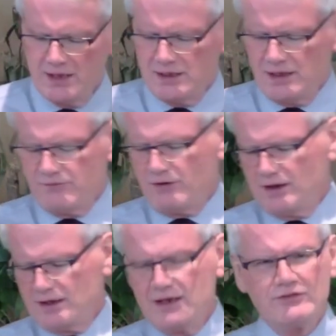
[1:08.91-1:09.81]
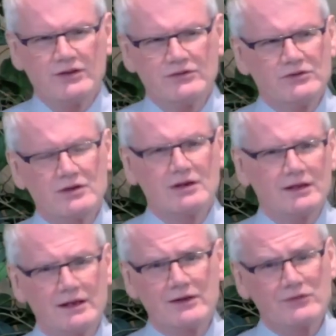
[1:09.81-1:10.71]
And finally I said to
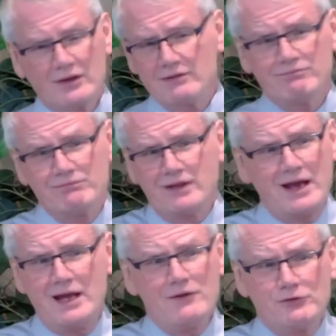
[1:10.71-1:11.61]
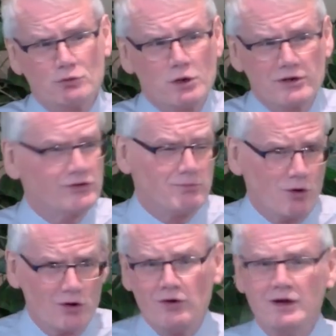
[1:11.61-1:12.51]
Darlene, I have to work
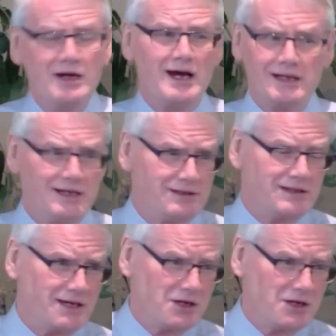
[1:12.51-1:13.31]
tomorrow. I need to get